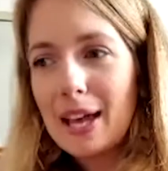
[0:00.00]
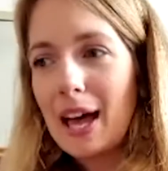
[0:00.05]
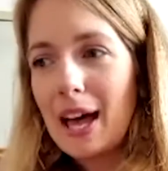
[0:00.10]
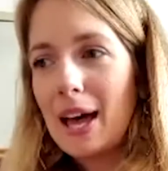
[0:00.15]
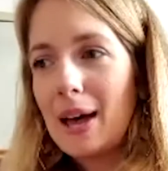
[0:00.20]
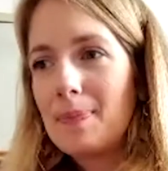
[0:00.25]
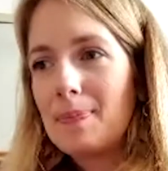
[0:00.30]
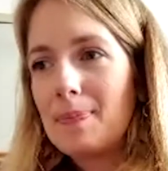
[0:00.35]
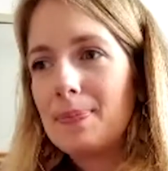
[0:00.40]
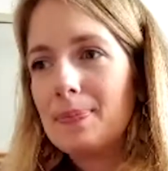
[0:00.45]

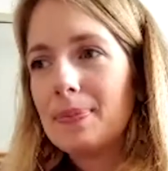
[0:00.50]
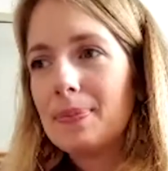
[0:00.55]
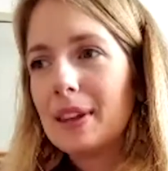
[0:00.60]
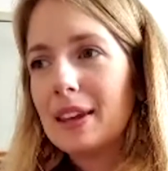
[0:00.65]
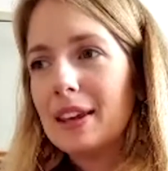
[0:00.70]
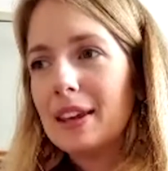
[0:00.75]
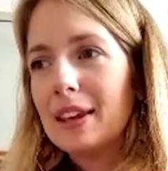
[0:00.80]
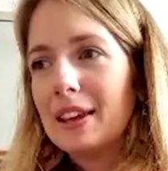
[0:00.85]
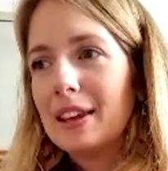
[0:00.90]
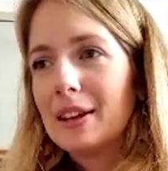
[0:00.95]

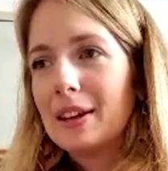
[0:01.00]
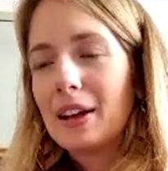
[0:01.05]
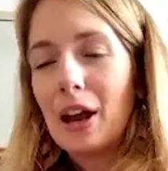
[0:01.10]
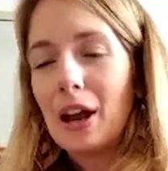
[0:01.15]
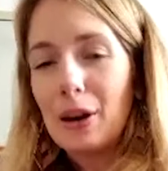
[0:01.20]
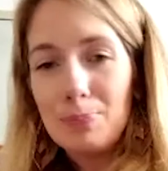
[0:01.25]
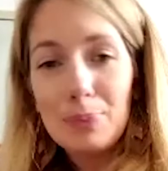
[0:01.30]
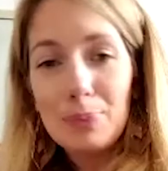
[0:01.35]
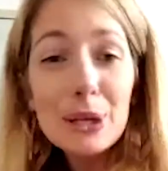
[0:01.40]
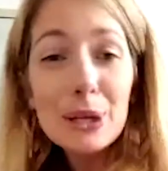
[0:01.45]
kind
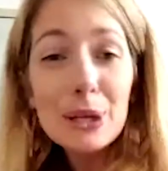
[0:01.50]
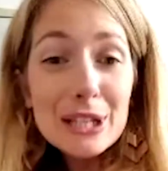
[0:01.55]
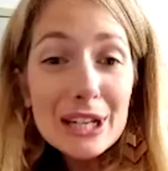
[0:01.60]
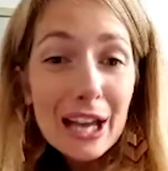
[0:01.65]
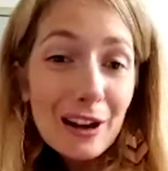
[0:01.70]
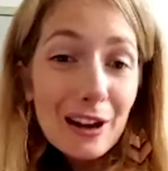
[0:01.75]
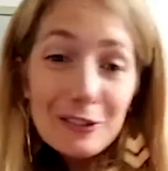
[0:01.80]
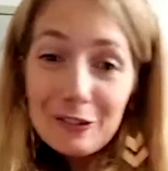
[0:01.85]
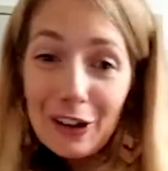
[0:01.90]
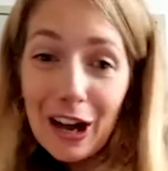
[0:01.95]
of putting
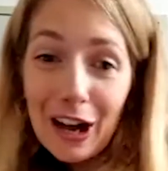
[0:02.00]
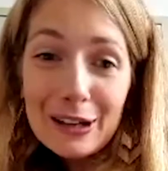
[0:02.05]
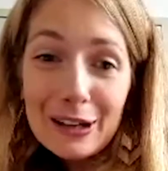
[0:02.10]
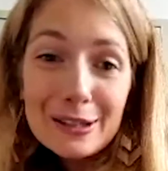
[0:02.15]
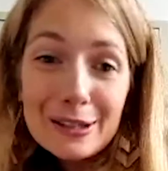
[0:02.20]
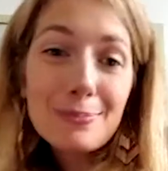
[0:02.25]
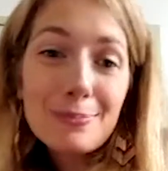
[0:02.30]
out fires,